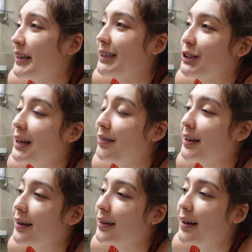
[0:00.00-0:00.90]
like
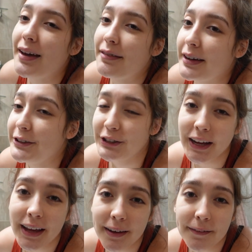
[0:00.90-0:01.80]
shaving. If I
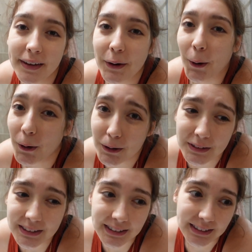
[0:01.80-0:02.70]
shave, it
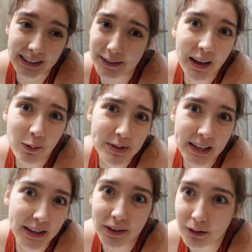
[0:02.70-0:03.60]
hurts. Like I always
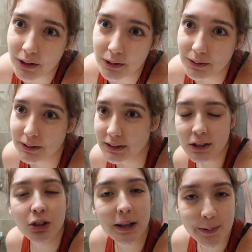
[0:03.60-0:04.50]
get
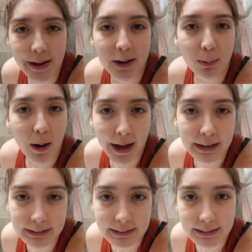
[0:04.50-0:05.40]
ingrowns, so that's why I
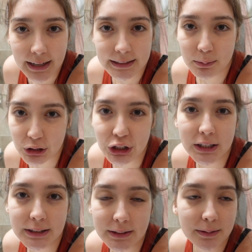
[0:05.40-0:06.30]
wax as much
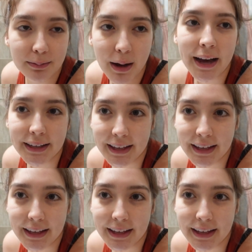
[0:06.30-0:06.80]
as I